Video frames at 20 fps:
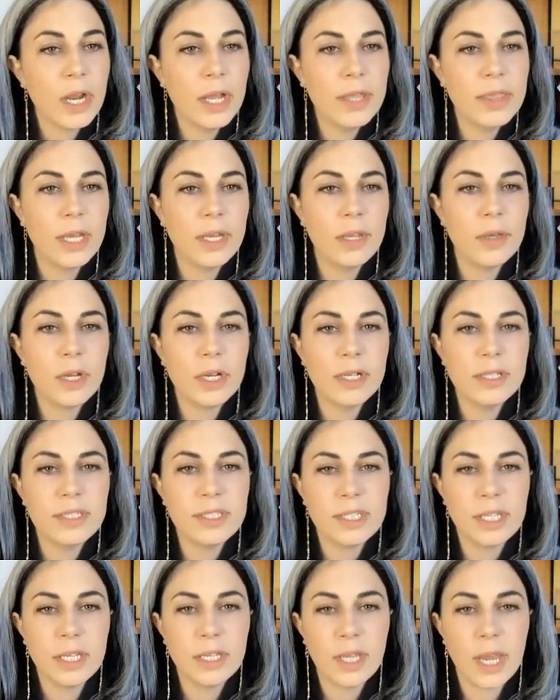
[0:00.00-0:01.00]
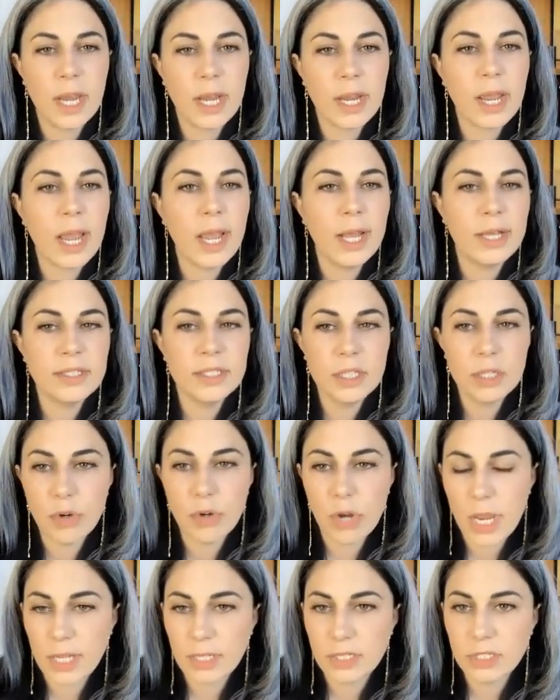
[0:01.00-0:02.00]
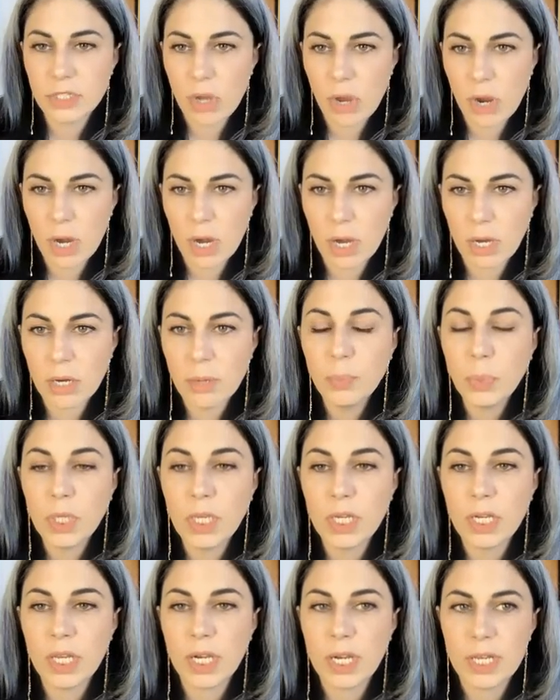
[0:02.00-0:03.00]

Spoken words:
And then you can see like as the grades are completed,